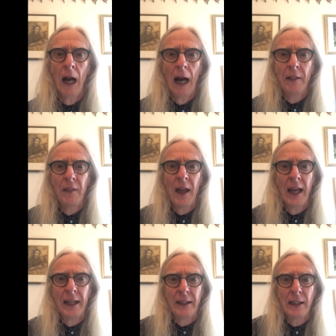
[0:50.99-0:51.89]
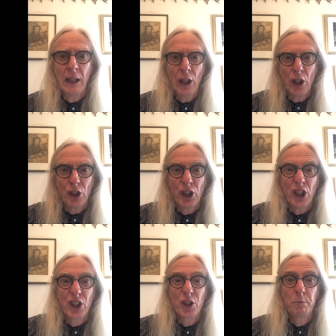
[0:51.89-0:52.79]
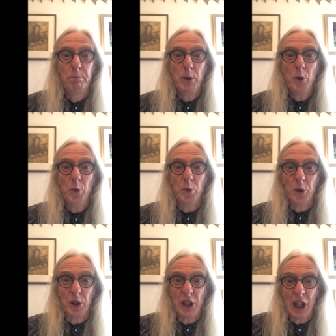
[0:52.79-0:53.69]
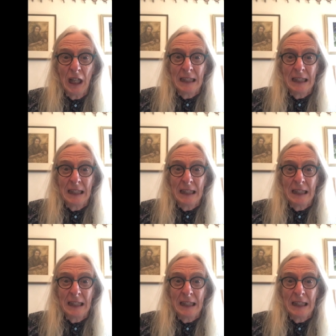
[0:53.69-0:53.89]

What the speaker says: And then she spooned